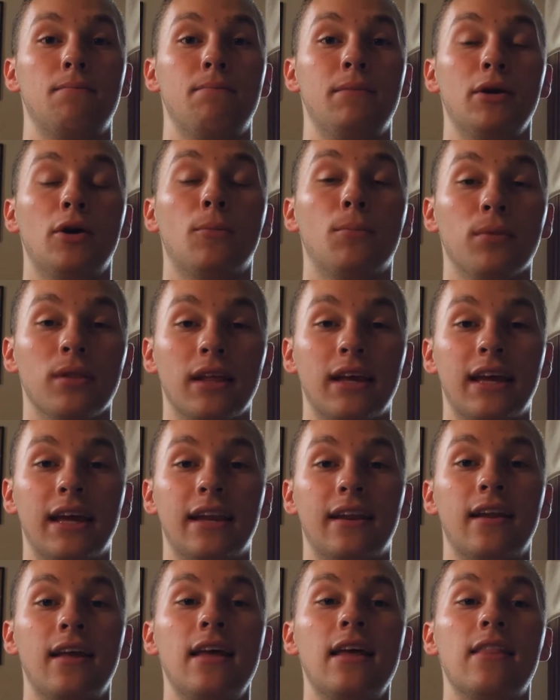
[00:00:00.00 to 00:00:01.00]
meal
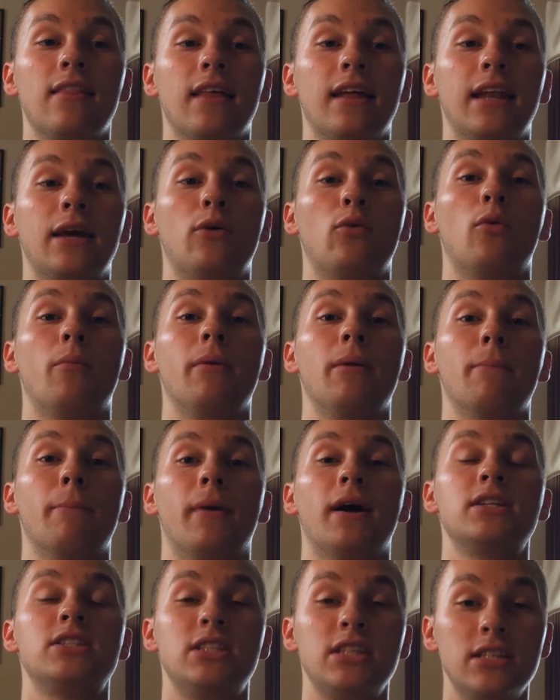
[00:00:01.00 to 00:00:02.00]
plan, that it will be
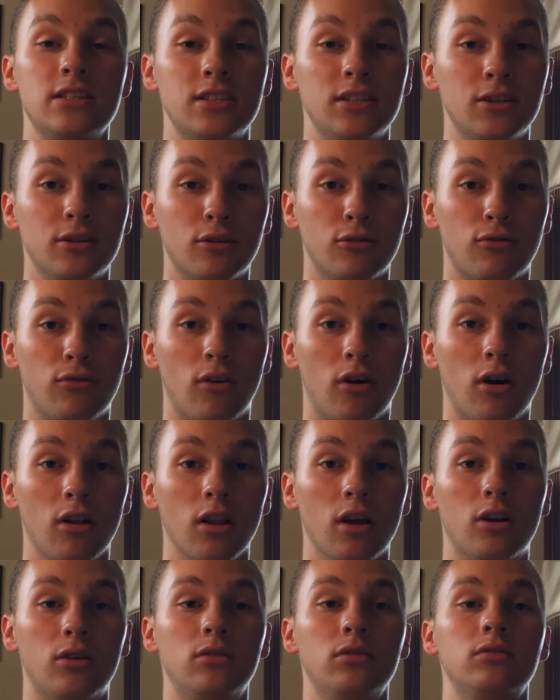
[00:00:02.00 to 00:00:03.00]
much easier to
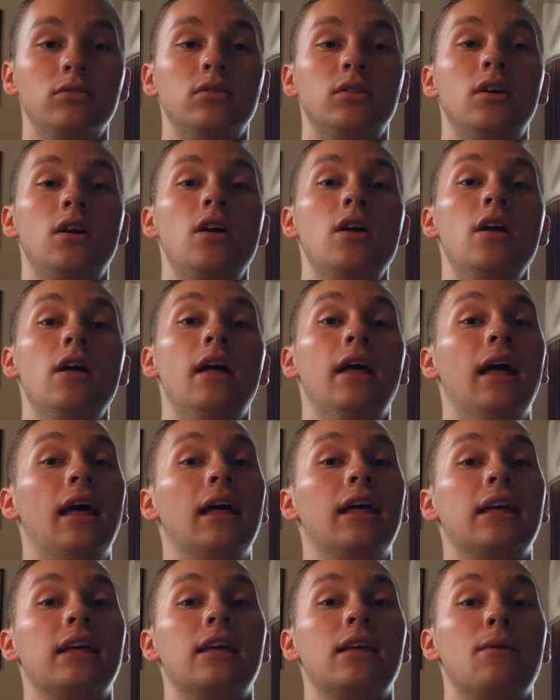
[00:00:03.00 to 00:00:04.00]
follow,
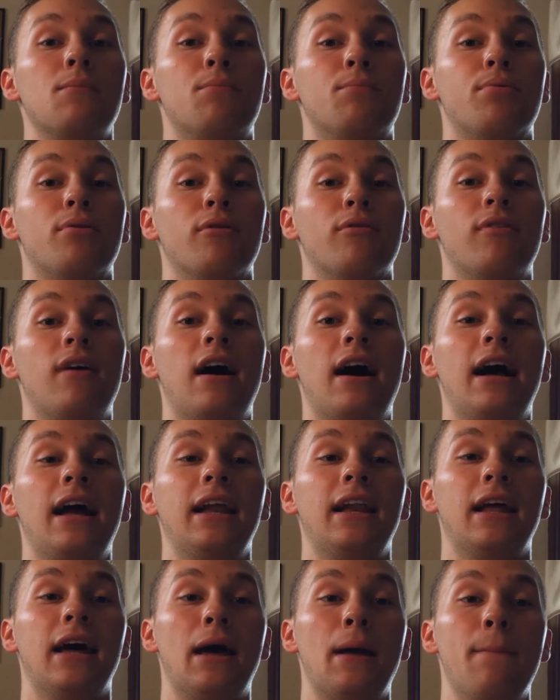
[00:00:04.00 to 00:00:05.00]

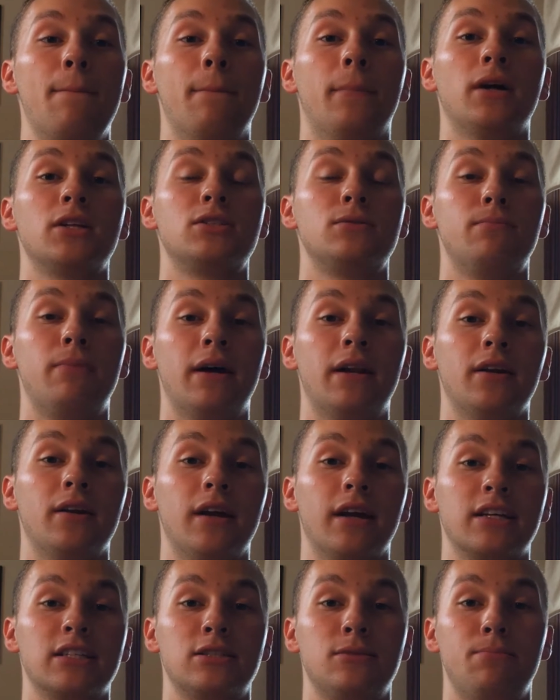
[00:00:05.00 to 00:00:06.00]
provide a much better
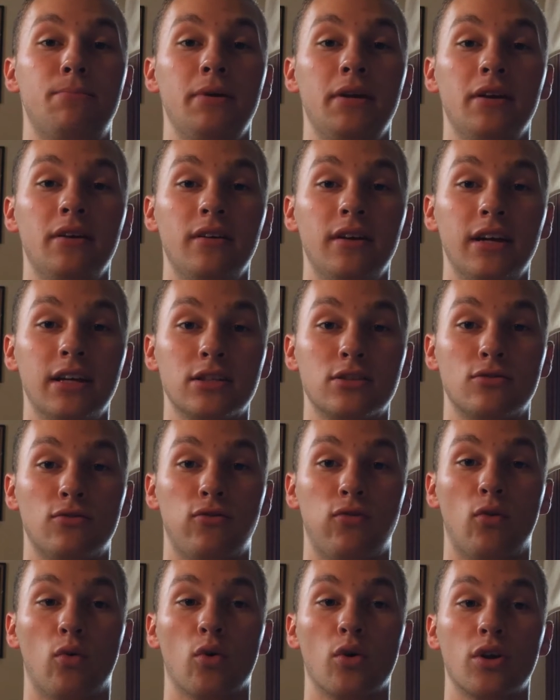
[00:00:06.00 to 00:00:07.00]
experience
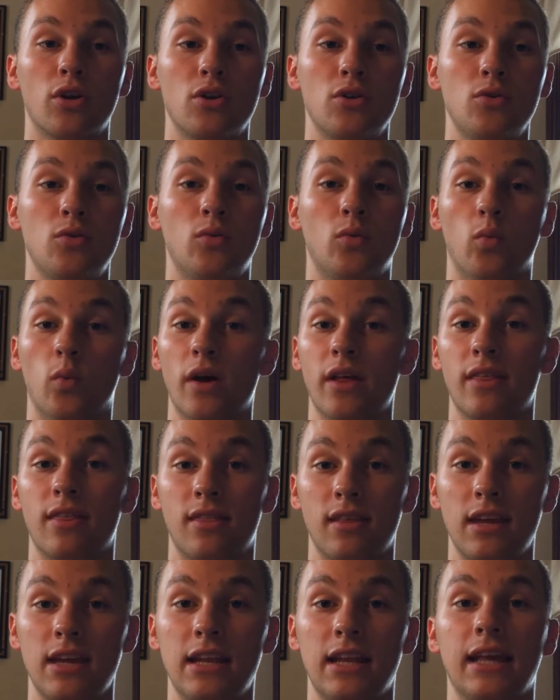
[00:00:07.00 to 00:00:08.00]
for you
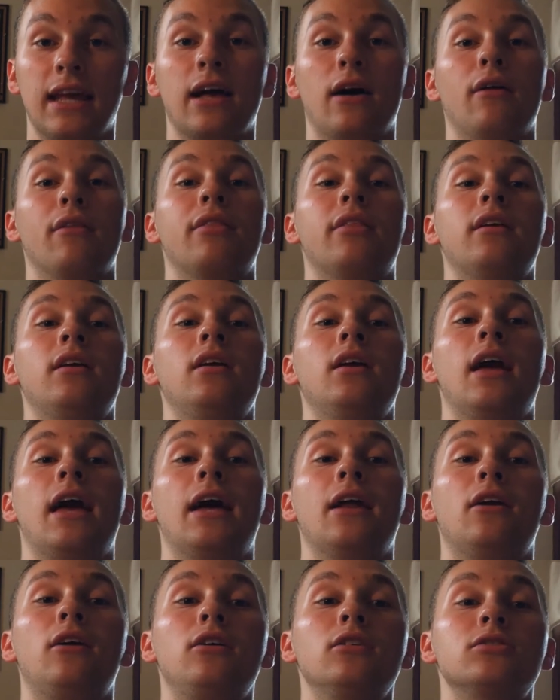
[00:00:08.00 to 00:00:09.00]
with eating healthy,
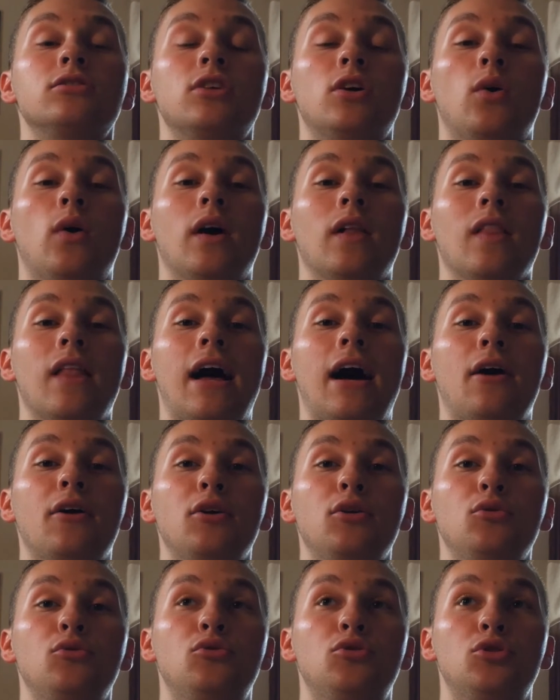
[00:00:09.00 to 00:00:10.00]
and also allow
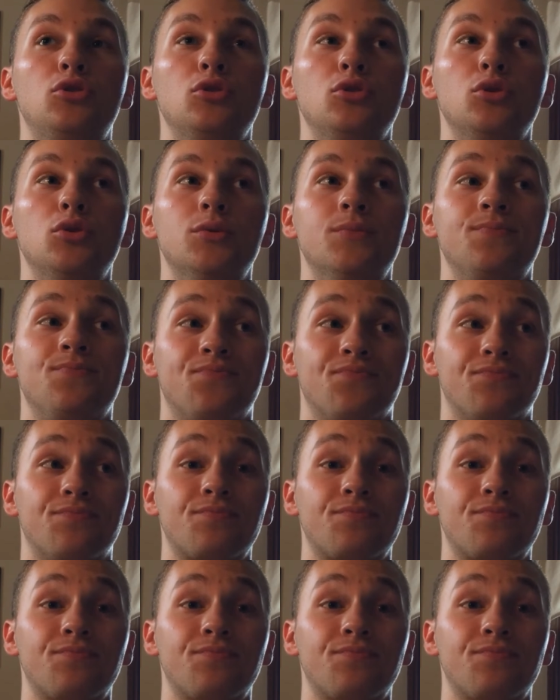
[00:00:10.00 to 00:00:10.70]
you to